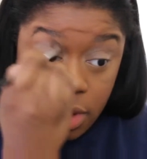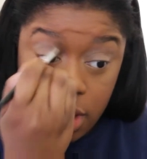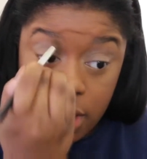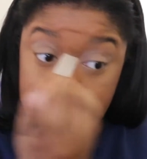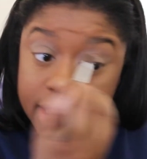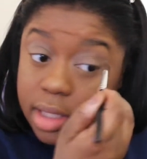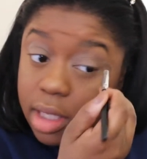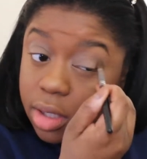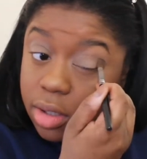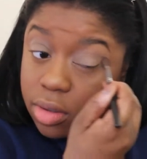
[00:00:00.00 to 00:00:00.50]

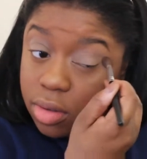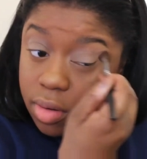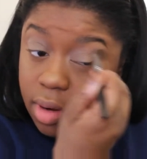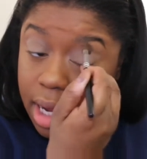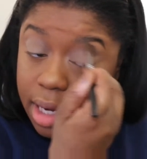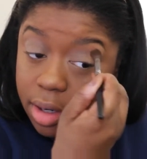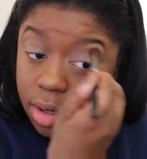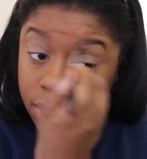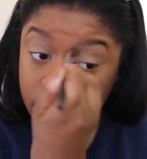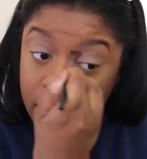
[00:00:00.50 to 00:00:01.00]
Yes, I do.
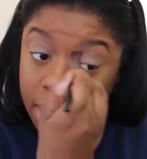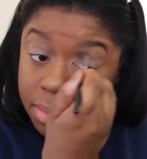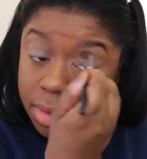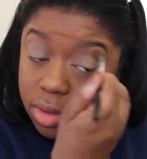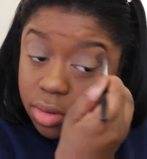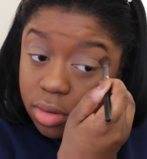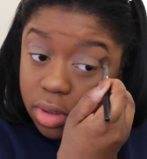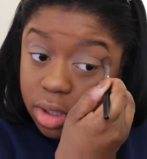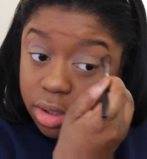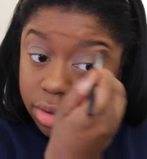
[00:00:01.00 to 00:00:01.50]
I know what I'm gonna
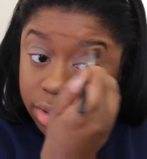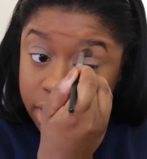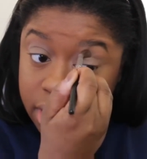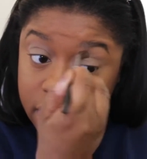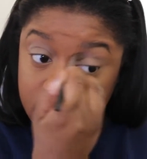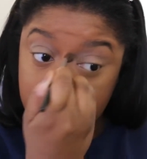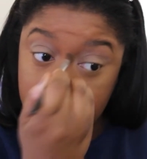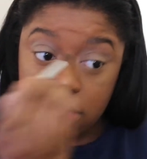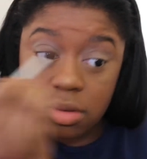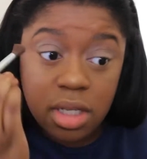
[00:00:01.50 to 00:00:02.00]
do in the
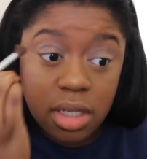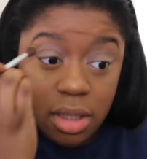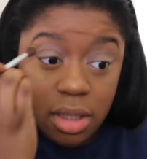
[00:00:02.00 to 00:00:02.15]
crease.